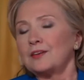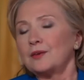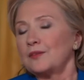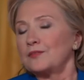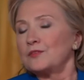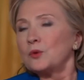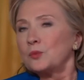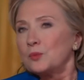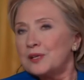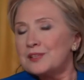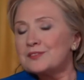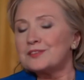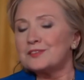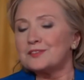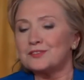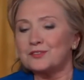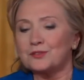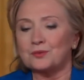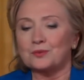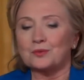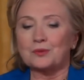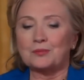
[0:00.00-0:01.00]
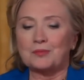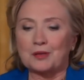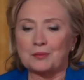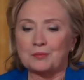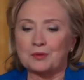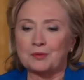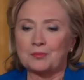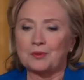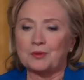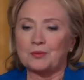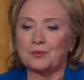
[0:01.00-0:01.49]
you have no reason to
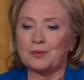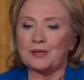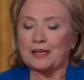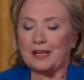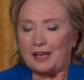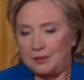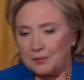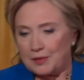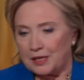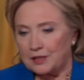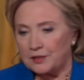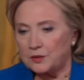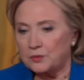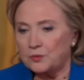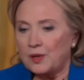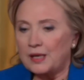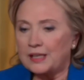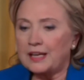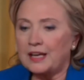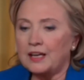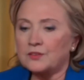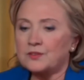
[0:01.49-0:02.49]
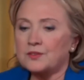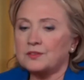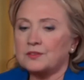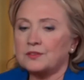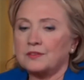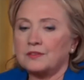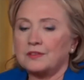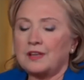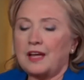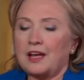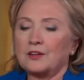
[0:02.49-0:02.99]
remember, but we came out of the White
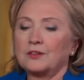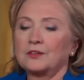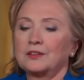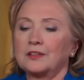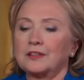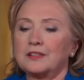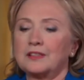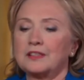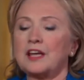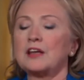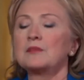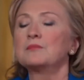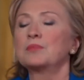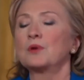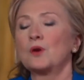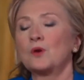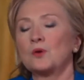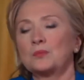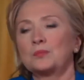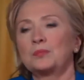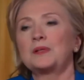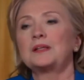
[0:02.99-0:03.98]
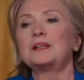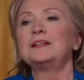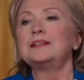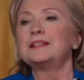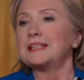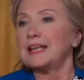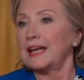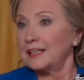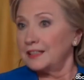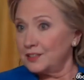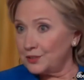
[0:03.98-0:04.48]
House not only dead broke, but
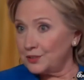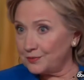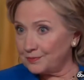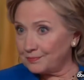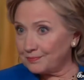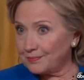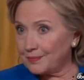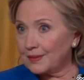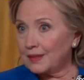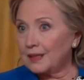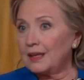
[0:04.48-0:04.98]
in debt.